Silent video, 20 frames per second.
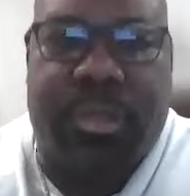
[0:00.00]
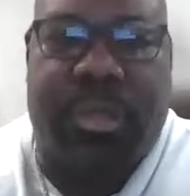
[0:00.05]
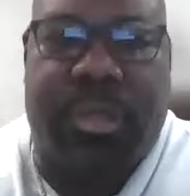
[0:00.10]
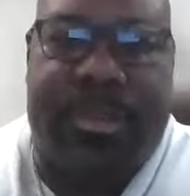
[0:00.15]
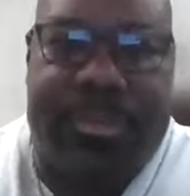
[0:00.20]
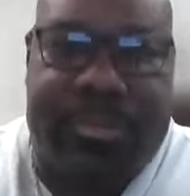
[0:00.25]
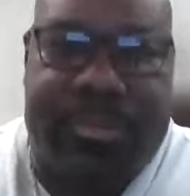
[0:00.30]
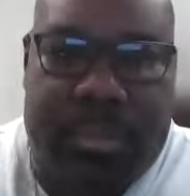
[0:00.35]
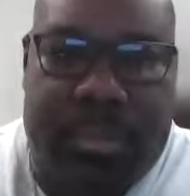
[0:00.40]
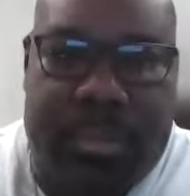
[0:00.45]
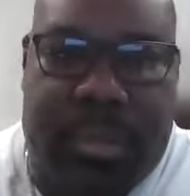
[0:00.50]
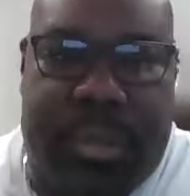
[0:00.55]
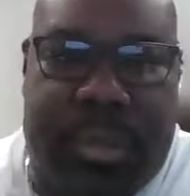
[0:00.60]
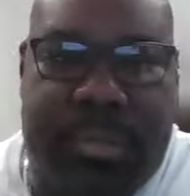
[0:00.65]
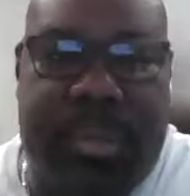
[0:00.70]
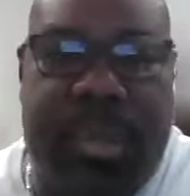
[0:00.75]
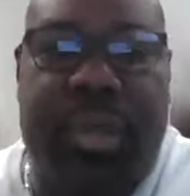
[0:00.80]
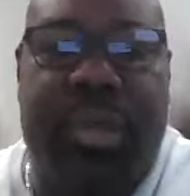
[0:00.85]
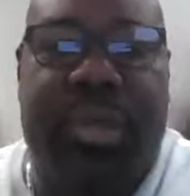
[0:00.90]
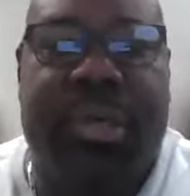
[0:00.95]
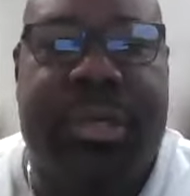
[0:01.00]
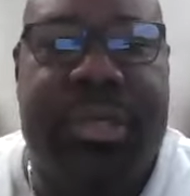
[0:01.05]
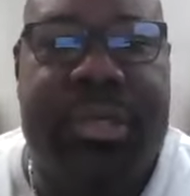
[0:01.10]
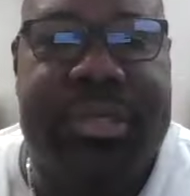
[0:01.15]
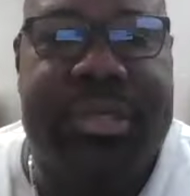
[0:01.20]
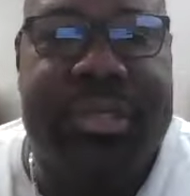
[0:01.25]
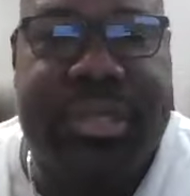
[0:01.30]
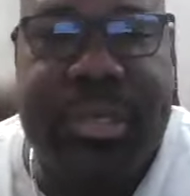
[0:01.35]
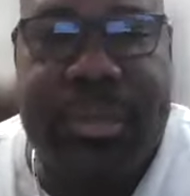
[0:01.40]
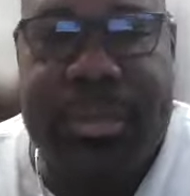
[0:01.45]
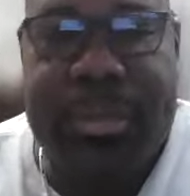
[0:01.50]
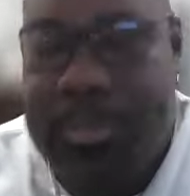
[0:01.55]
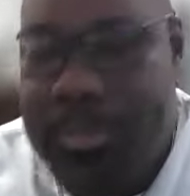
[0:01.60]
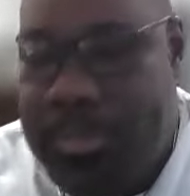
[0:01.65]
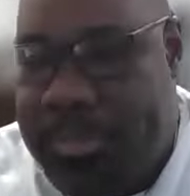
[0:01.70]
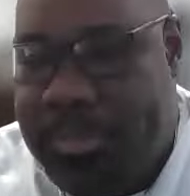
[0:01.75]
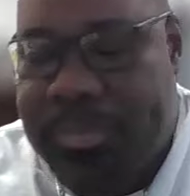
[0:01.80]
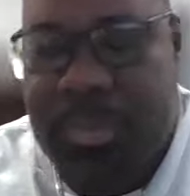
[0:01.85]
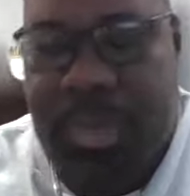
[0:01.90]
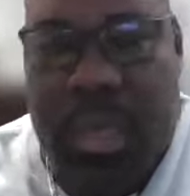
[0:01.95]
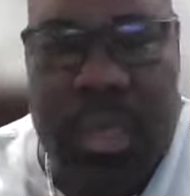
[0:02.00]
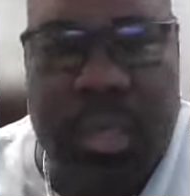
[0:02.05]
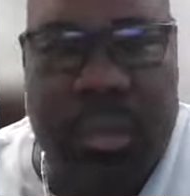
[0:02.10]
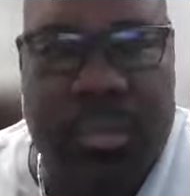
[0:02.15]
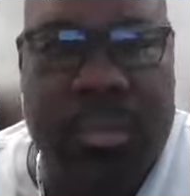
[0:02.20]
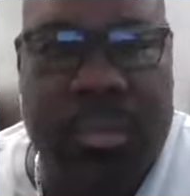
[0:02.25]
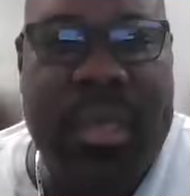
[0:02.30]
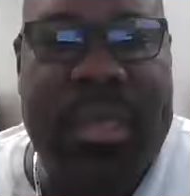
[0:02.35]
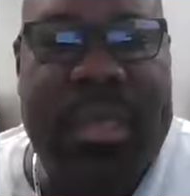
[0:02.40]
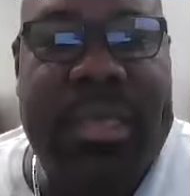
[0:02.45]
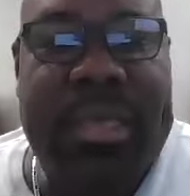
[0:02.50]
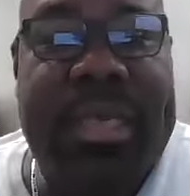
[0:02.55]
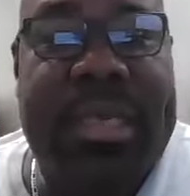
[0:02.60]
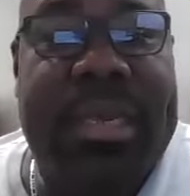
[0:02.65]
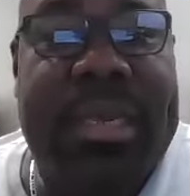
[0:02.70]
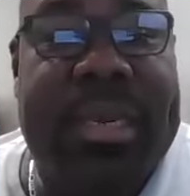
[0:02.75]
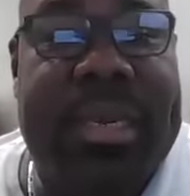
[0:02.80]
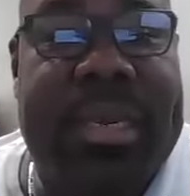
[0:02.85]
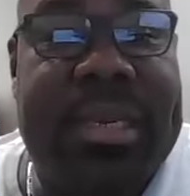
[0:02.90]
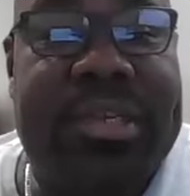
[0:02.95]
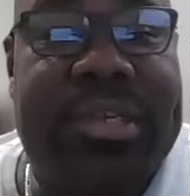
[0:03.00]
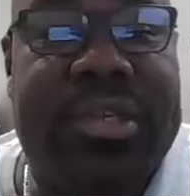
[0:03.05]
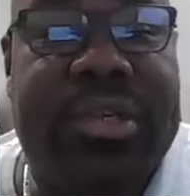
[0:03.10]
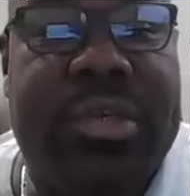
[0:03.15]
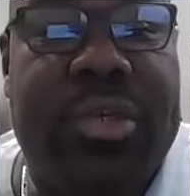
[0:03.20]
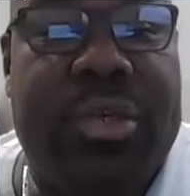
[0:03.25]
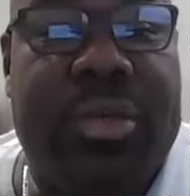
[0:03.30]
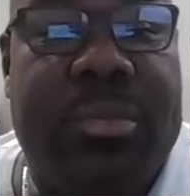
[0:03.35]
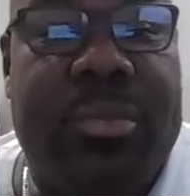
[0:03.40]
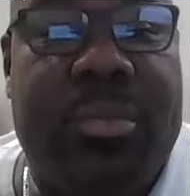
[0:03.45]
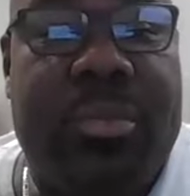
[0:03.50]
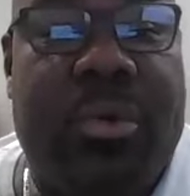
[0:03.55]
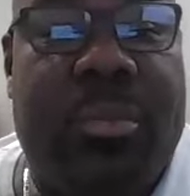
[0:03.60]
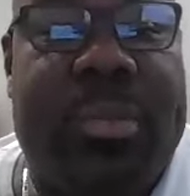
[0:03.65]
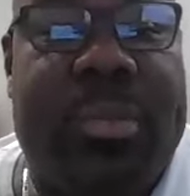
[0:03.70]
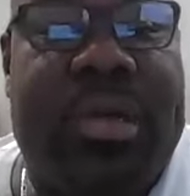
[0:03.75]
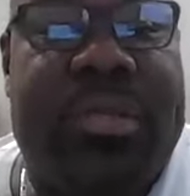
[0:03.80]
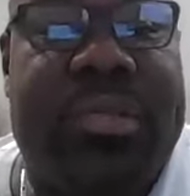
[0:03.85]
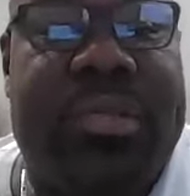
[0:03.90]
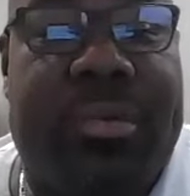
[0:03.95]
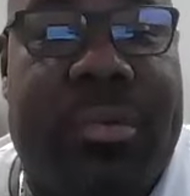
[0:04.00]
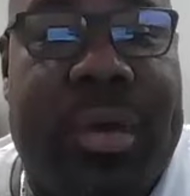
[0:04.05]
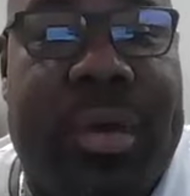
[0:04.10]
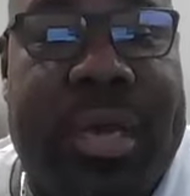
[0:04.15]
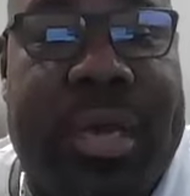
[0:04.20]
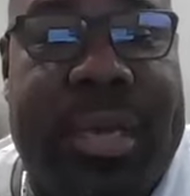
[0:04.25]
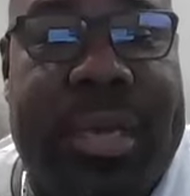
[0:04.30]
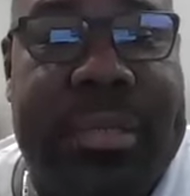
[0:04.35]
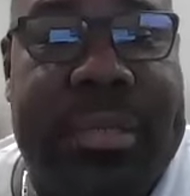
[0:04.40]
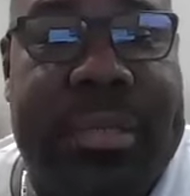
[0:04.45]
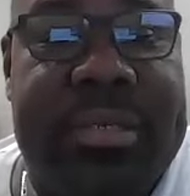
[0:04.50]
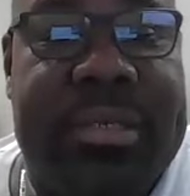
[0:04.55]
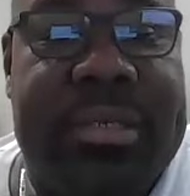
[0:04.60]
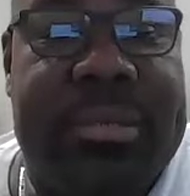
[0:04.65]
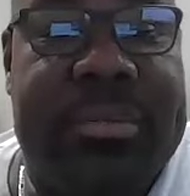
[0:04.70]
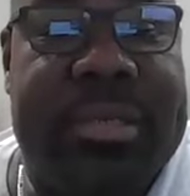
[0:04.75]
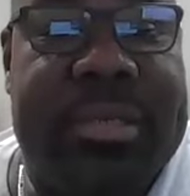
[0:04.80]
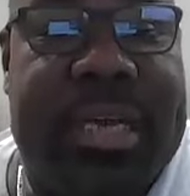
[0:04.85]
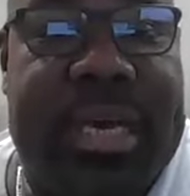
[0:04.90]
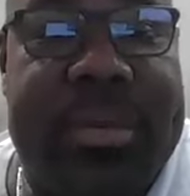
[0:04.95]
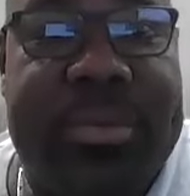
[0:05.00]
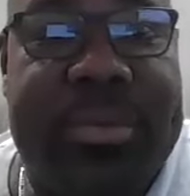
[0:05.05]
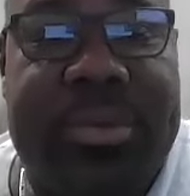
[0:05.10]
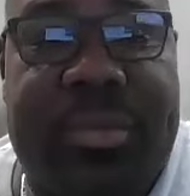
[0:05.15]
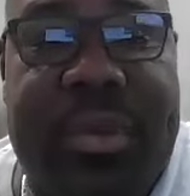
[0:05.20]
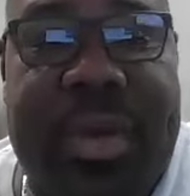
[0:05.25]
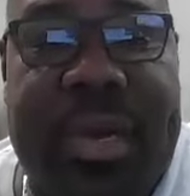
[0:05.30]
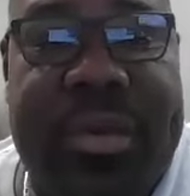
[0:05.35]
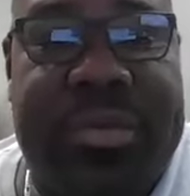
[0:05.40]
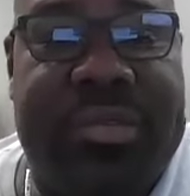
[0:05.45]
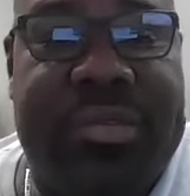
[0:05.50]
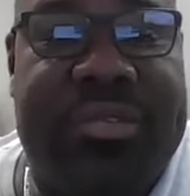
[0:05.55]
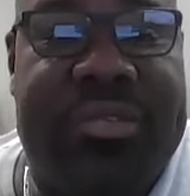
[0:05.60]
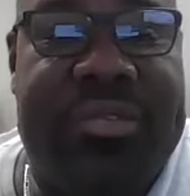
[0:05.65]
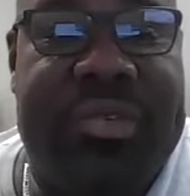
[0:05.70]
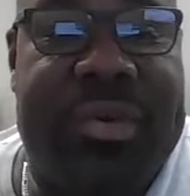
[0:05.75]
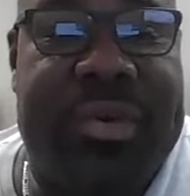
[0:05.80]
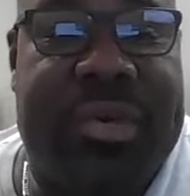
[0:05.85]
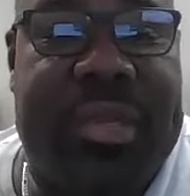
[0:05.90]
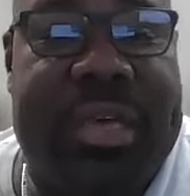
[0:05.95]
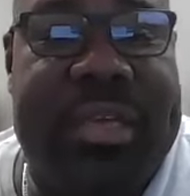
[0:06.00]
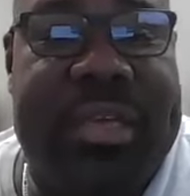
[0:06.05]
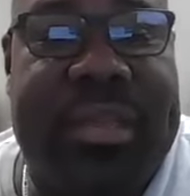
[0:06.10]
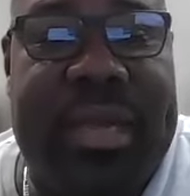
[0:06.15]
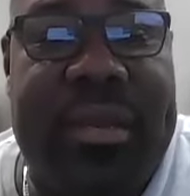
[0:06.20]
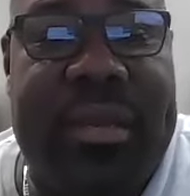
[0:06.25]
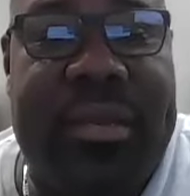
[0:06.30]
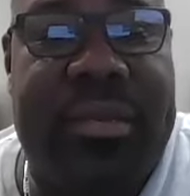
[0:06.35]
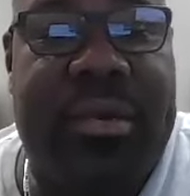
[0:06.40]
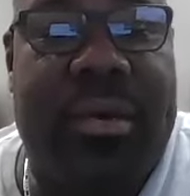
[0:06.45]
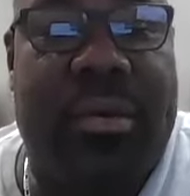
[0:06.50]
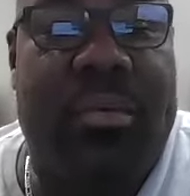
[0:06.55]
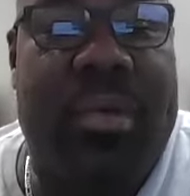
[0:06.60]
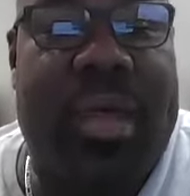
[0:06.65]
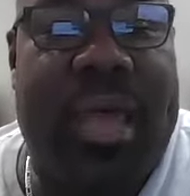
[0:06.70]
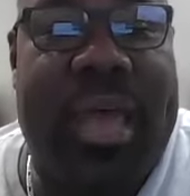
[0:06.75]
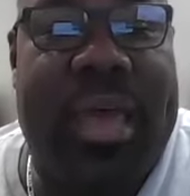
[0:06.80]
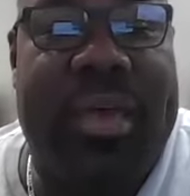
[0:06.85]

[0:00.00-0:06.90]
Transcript: Okay. All right. So, getting into a little more about the writing. Sometimes writers feel like they don't